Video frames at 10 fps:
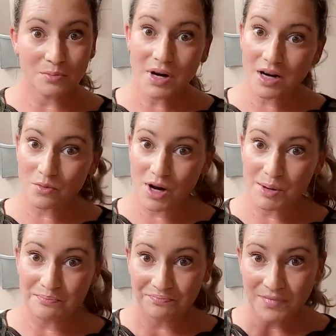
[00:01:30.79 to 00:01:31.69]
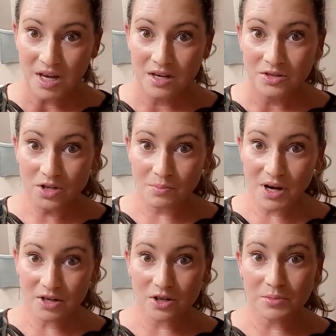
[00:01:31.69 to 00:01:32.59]
But anyway, so
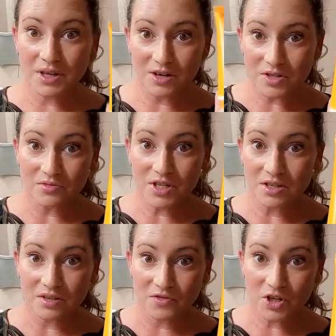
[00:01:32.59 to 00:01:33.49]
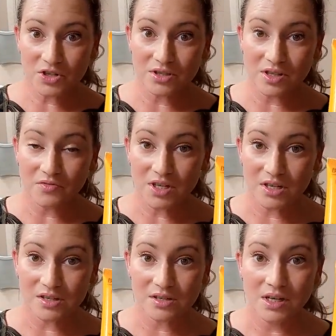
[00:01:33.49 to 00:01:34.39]
Bioderma, they also have tinted versions of
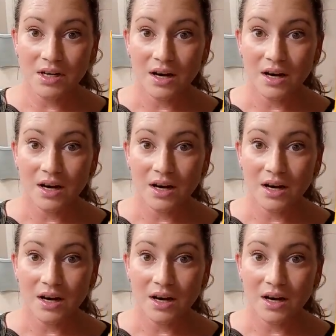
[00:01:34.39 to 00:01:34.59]
these.